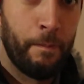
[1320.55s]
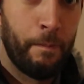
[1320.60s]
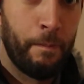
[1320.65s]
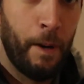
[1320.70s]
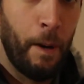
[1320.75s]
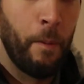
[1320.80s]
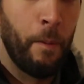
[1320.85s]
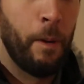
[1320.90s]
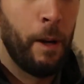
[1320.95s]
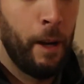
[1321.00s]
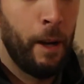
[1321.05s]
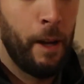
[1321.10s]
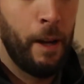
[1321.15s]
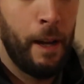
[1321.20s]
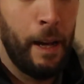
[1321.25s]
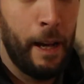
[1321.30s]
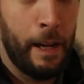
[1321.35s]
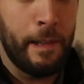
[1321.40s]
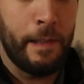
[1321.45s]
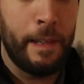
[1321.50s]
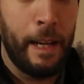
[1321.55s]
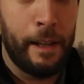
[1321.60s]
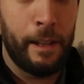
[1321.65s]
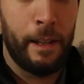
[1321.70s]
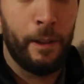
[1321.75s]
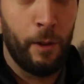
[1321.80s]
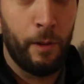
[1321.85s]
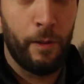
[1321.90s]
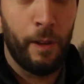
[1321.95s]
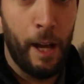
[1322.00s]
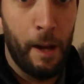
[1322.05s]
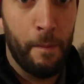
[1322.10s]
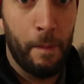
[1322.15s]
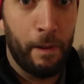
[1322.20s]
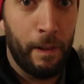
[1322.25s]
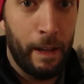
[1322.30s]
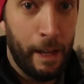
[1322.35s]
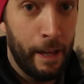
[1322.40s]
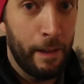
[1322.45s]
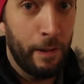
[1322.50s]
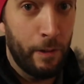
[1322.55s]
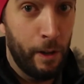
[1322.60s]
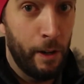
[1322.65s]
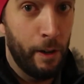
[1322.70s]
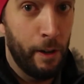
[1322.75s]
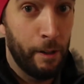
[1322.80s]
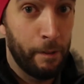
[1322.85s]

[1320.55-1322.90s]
Probably exactly the same as last year.